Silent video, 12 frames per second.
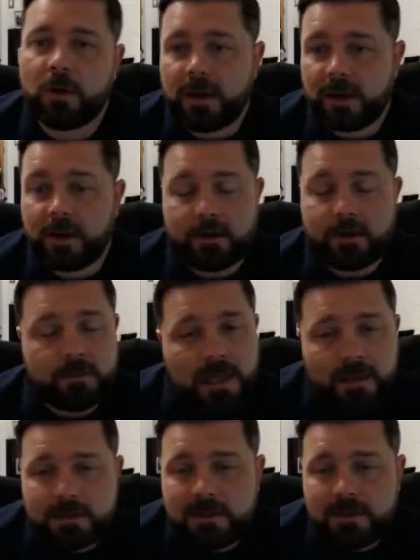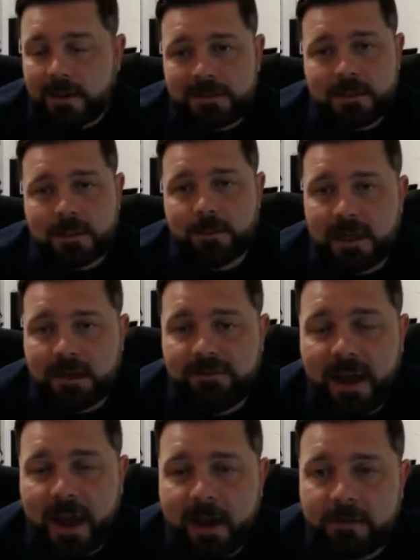year, it, it it's a big
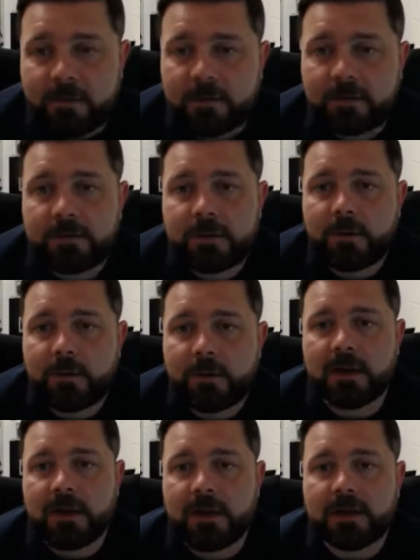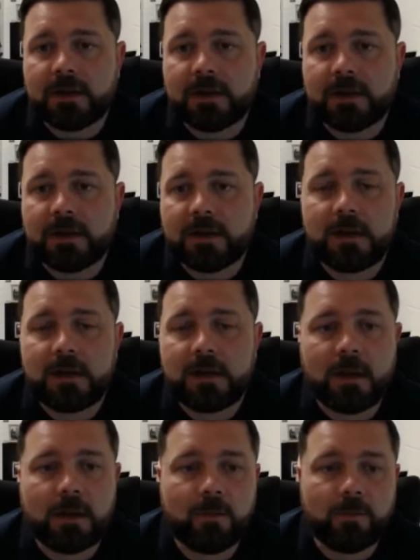factor. It really is.
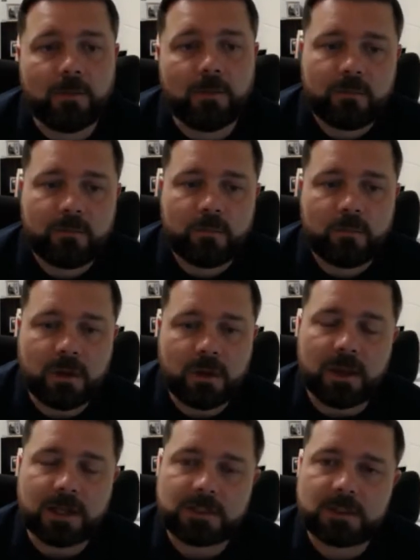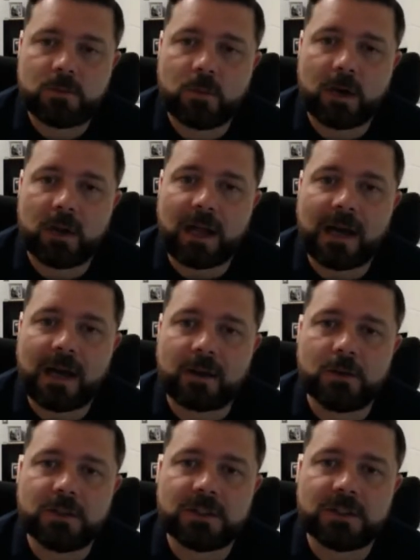Um, you know, that's where a lot of
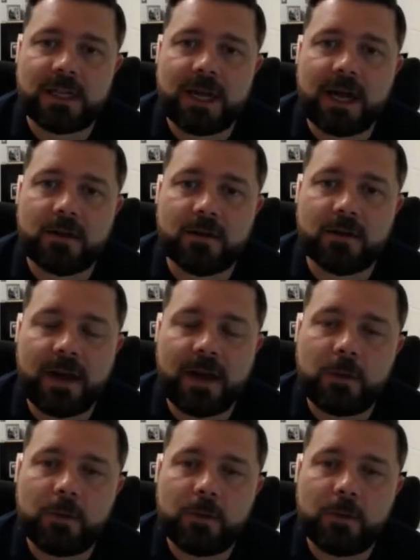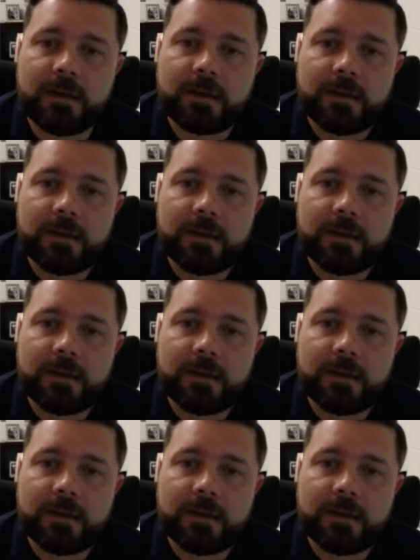coaches get out and evaluate,